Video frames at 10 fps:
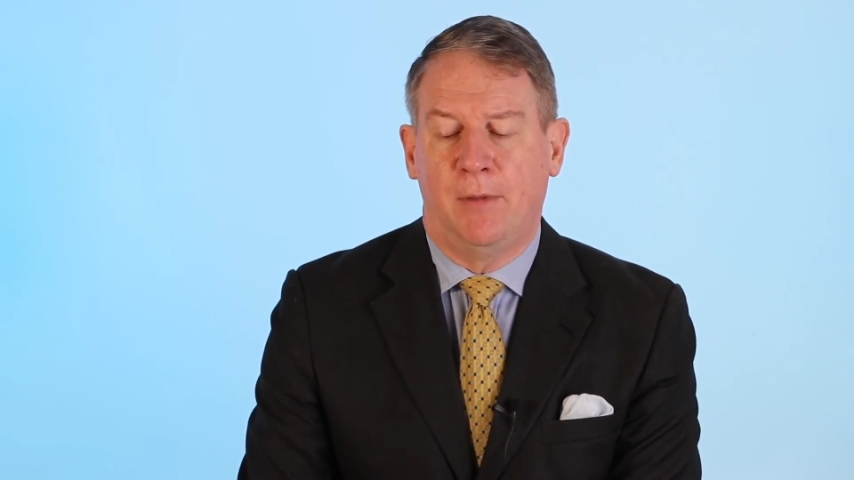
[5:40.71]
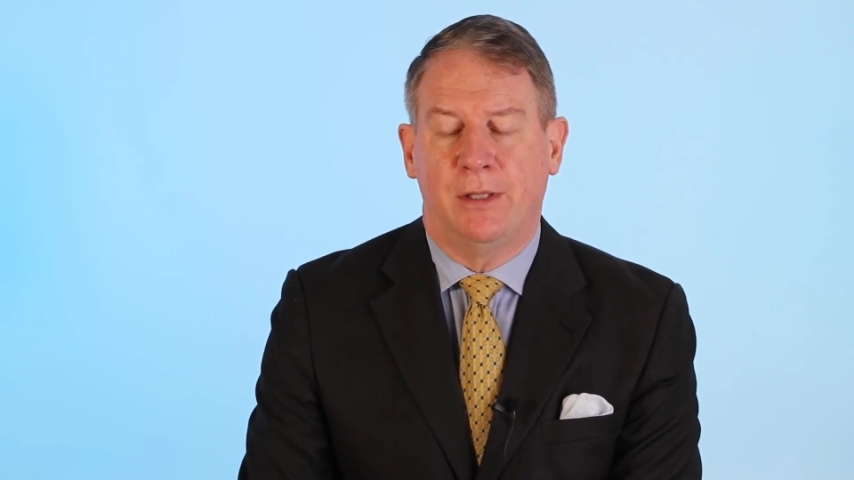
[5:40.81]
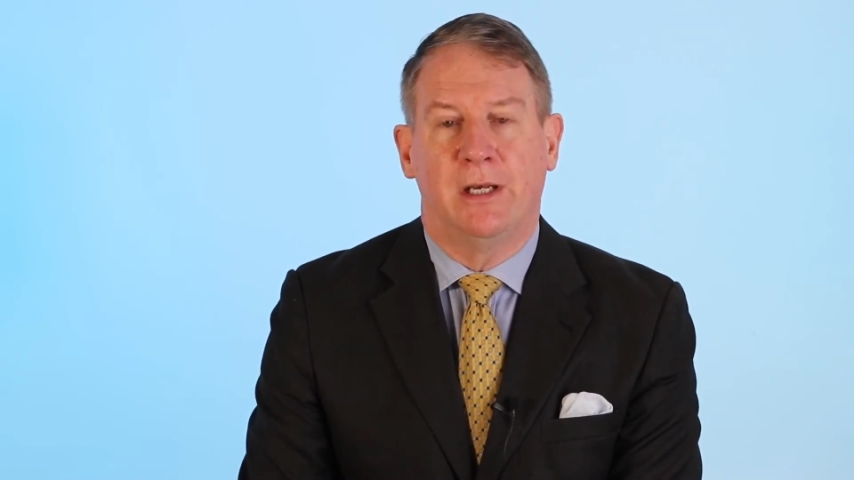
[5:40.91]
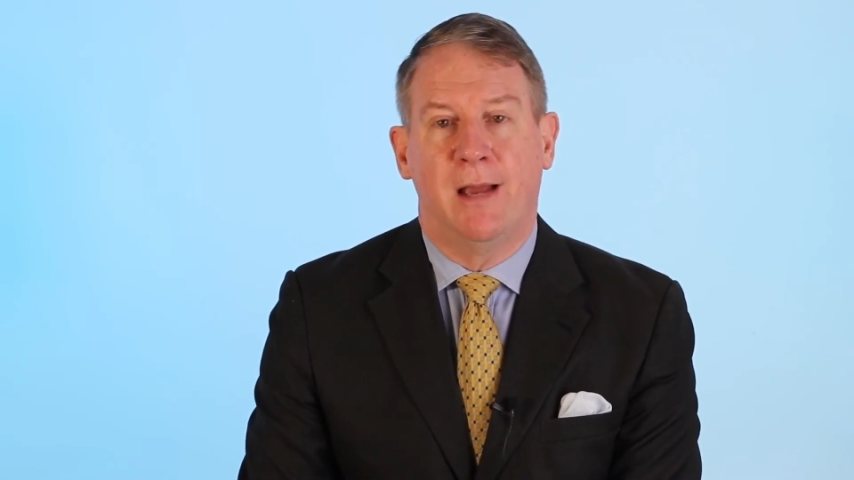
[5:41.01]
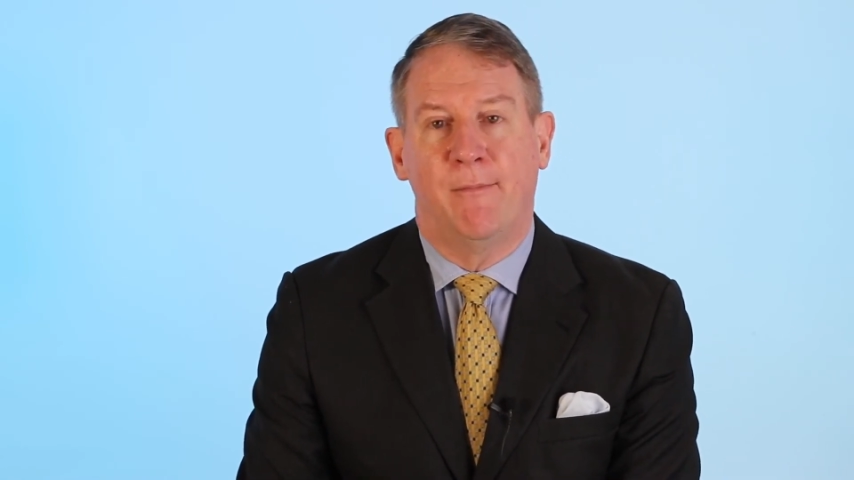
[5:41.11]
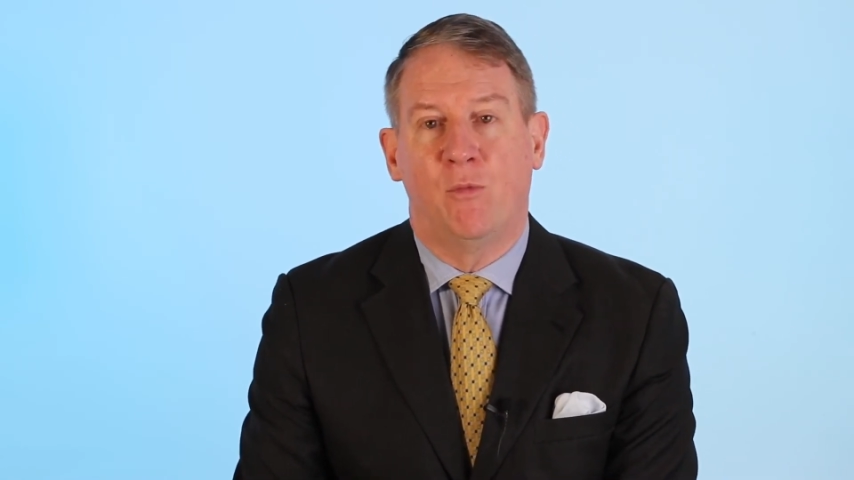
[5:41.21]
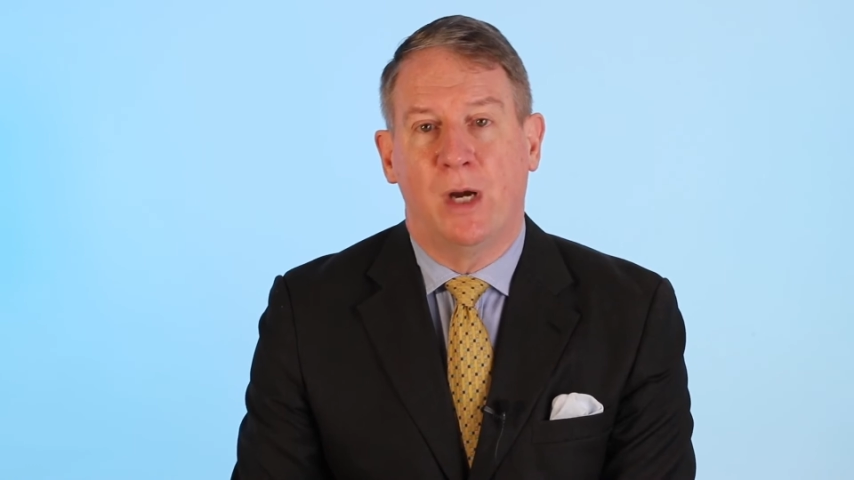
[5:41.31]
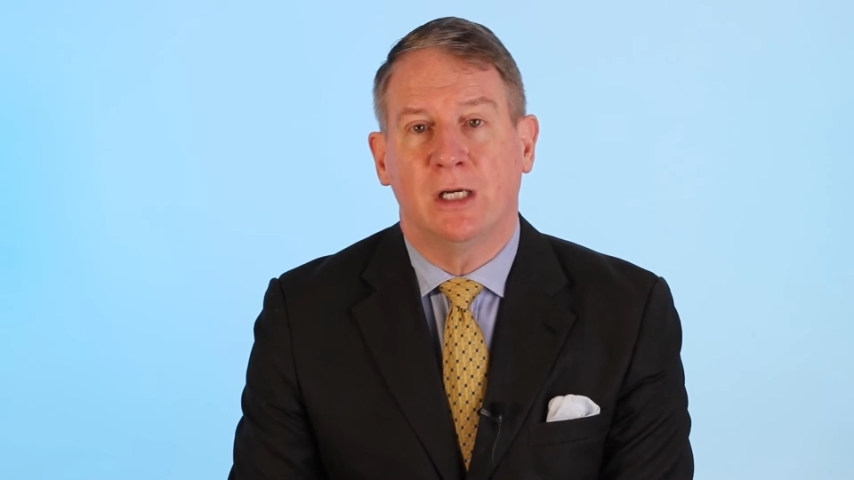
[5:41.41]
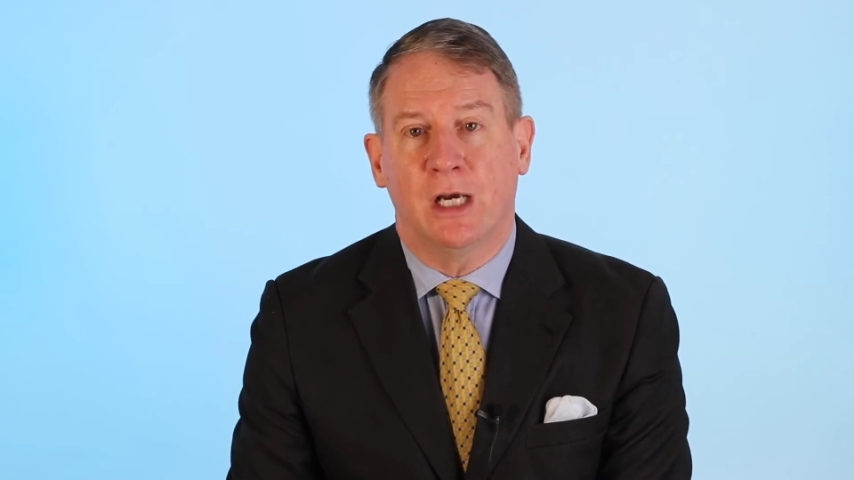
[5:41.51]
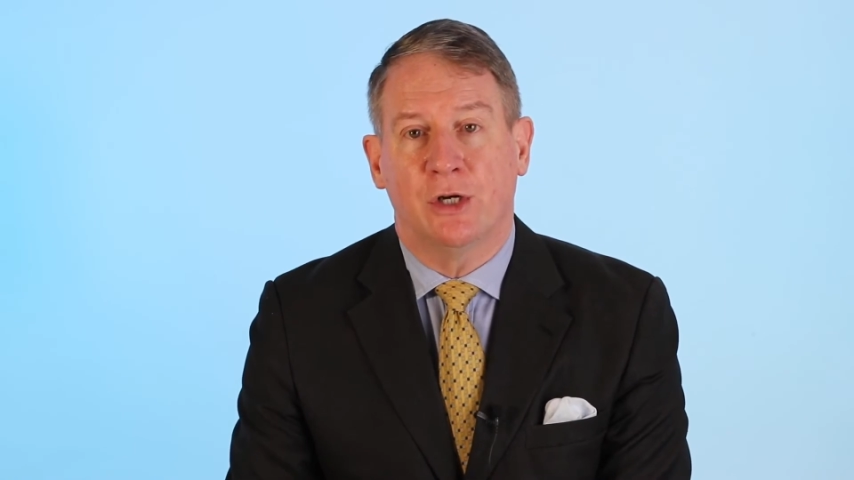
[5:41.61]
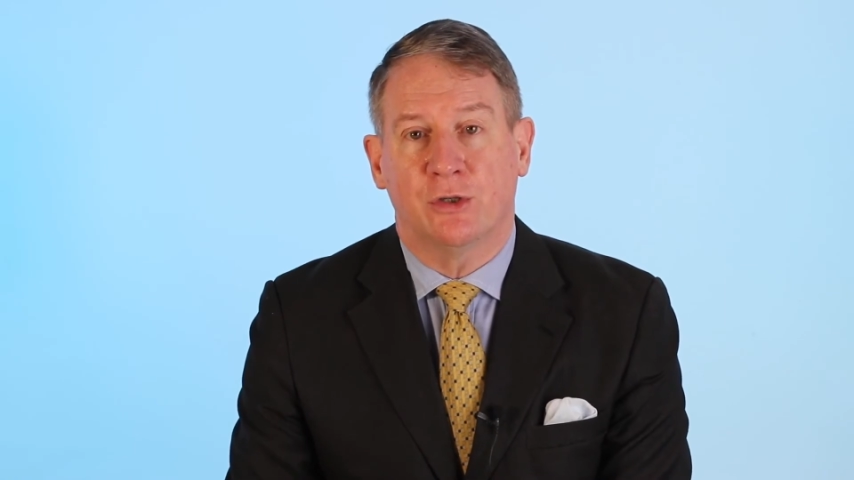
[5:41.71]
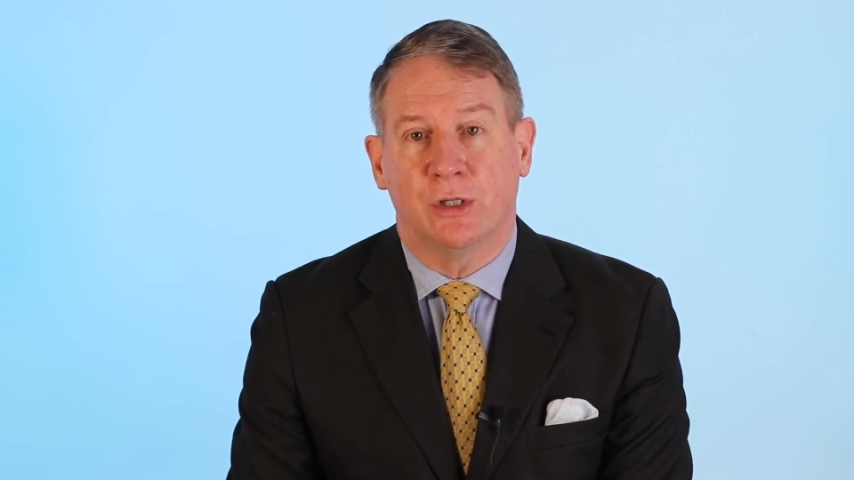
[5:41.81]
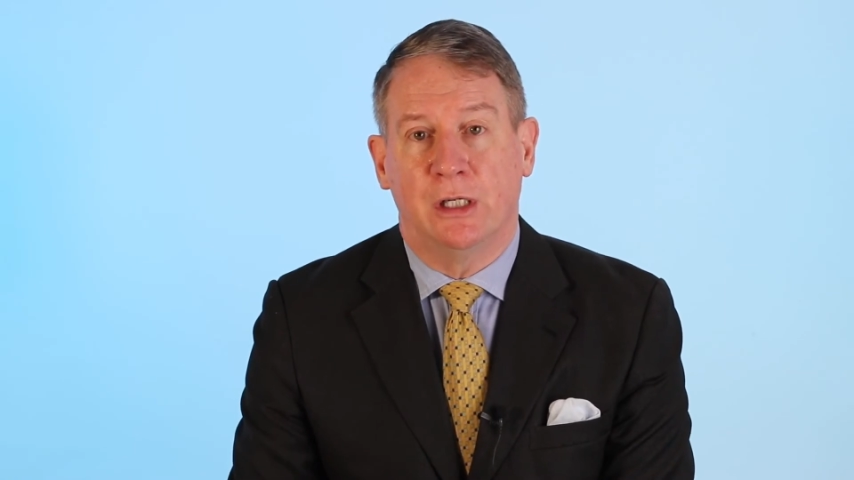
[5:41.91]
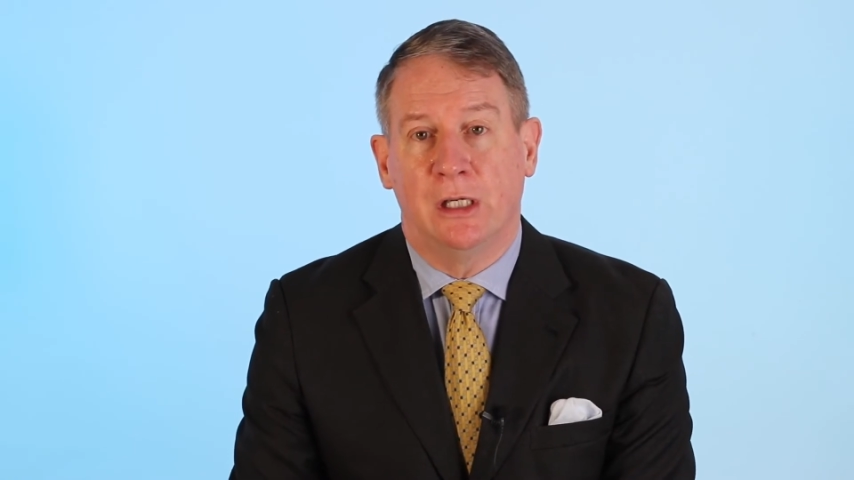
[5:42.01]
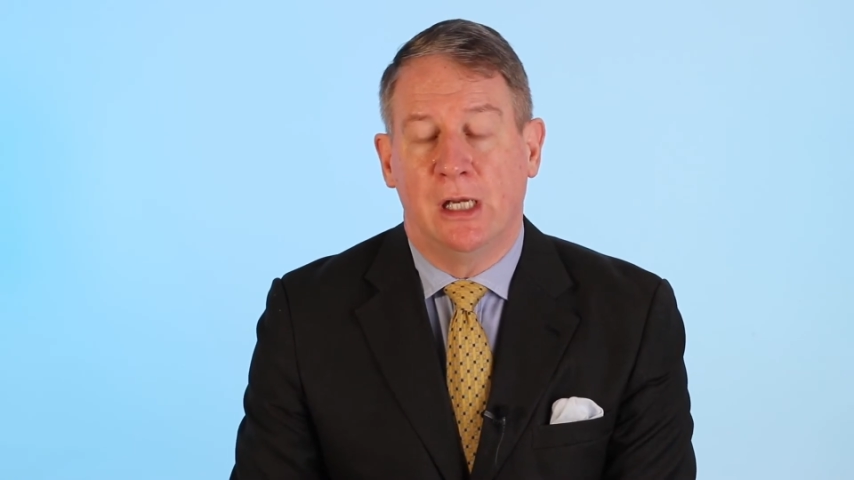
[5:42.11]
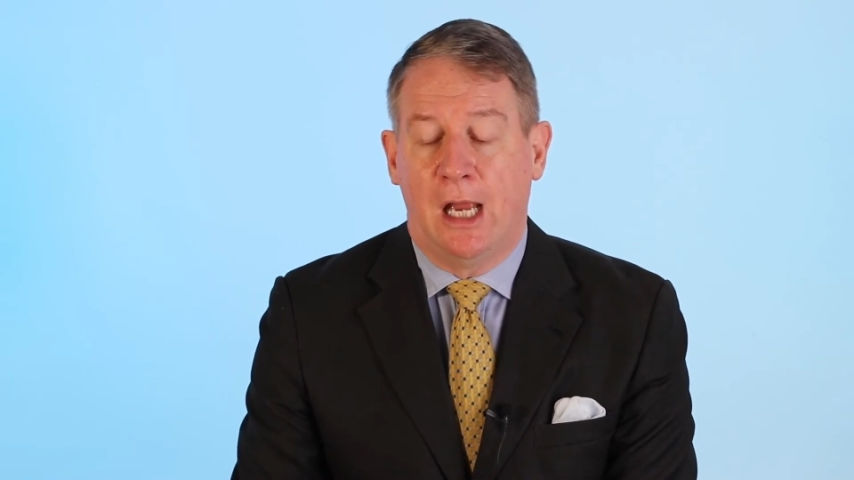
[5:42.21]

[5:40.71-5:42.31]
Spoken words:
But the number one country